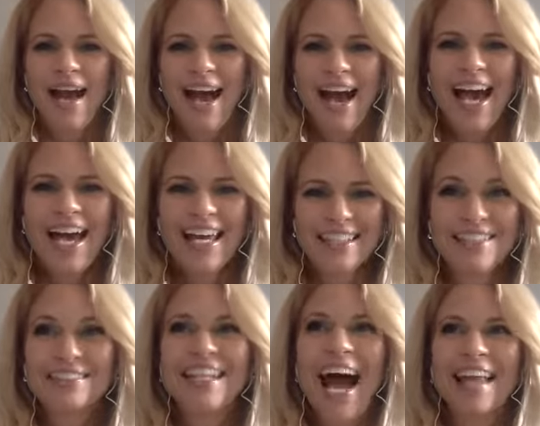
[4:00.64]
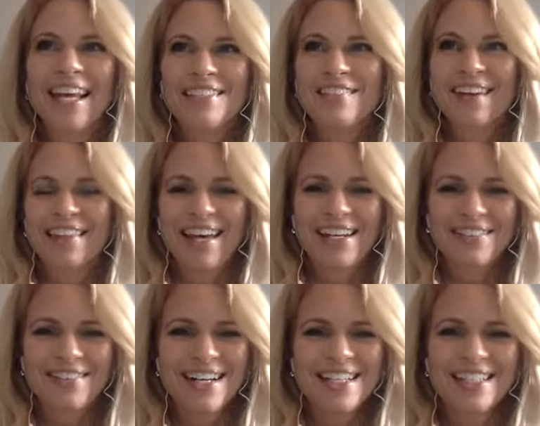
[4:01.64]
And that's what I thought it
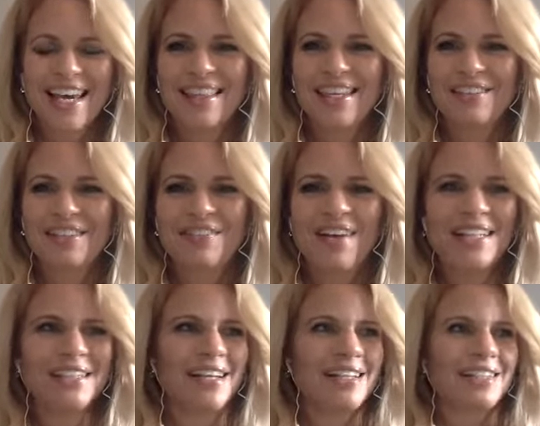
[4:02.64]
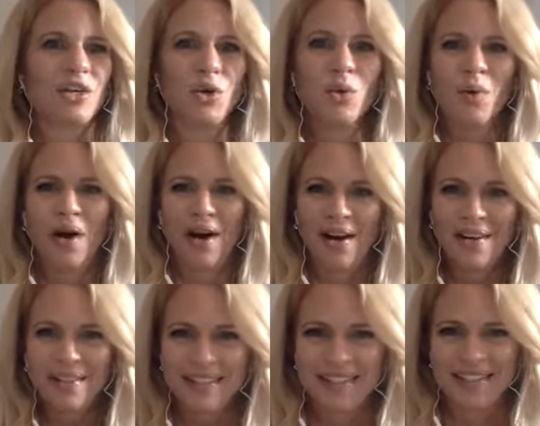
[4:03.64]
was. And then we went and I said, who
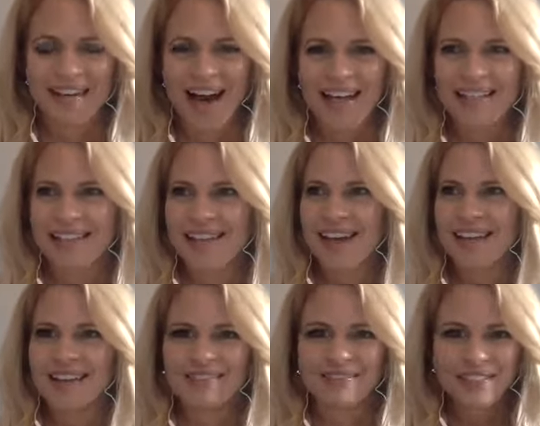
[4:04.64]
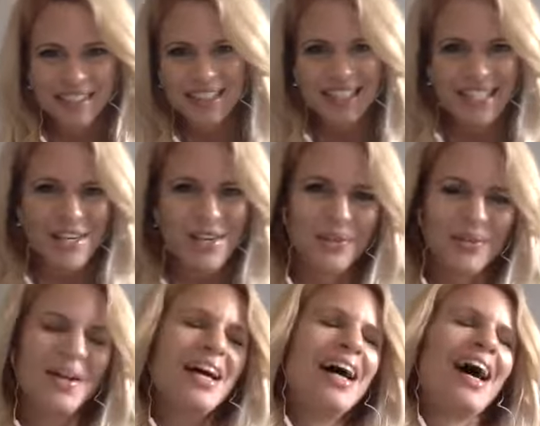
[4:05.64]
are these guys? They are really cute.
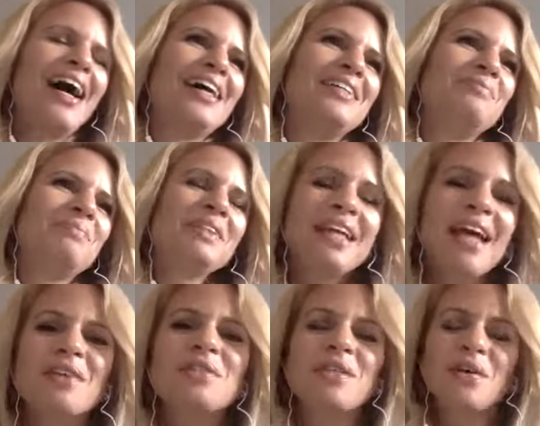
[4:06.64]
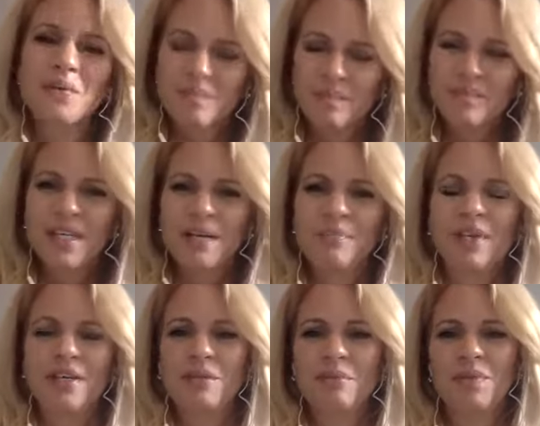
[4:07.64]
But they play
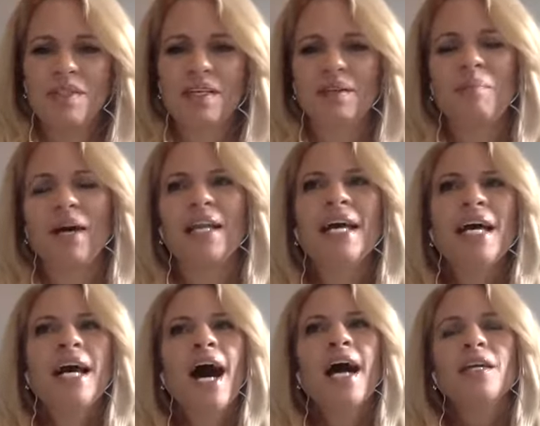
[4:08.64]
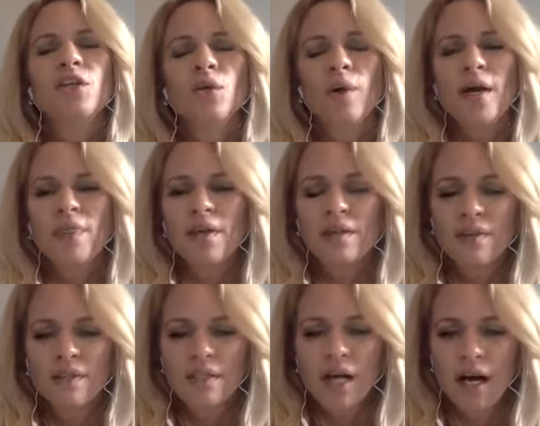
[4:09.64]
good music. But I think
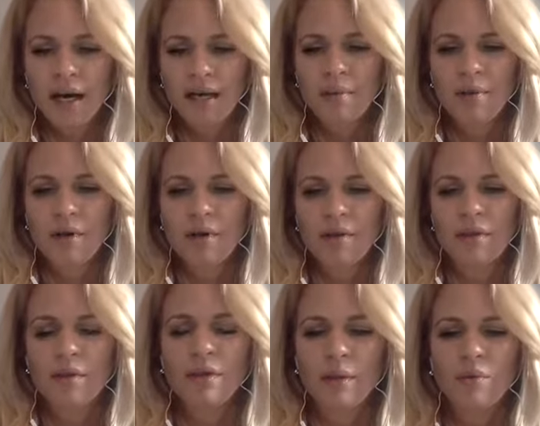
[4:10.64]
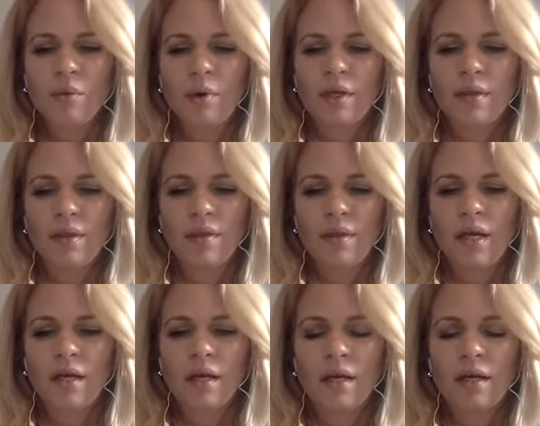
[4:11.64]
the number one
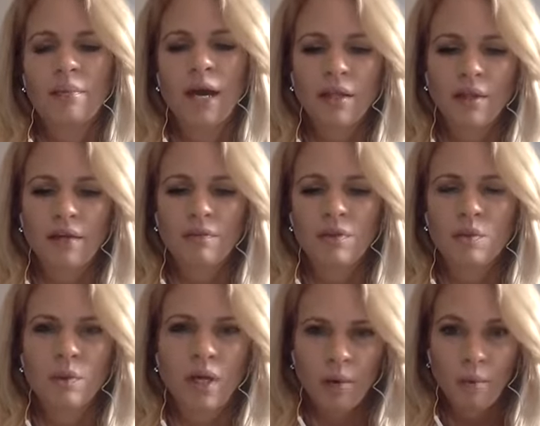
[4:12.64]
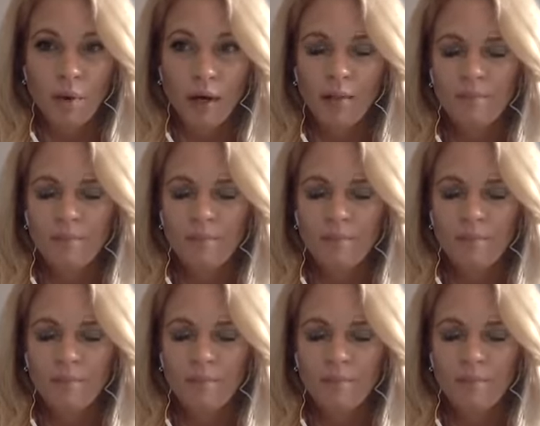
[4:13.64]
thing in my life is when I woke up